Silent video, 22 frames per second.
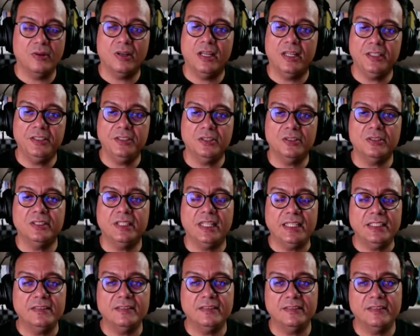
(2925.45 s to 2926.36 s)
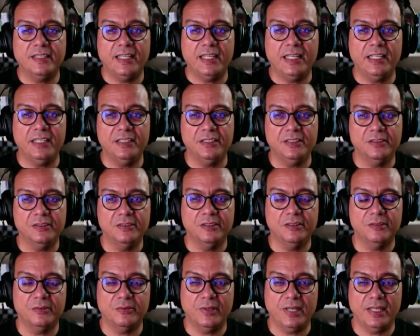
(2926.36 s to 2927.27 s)
in your day-to-day, in
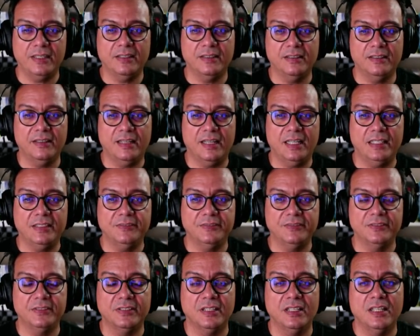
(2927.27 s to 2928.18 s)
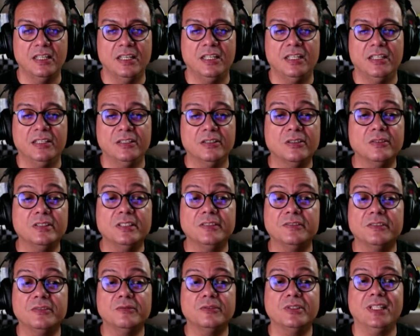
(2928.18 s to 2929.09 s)
your regular life, you don't
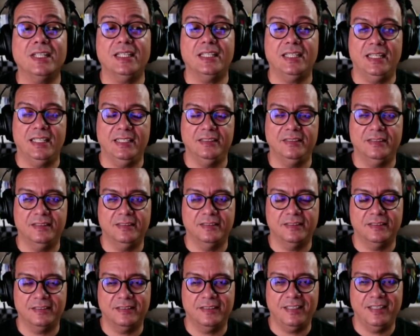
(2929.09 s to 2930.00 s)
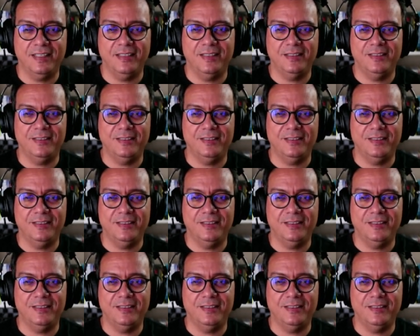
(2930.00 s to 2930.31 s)
even realize that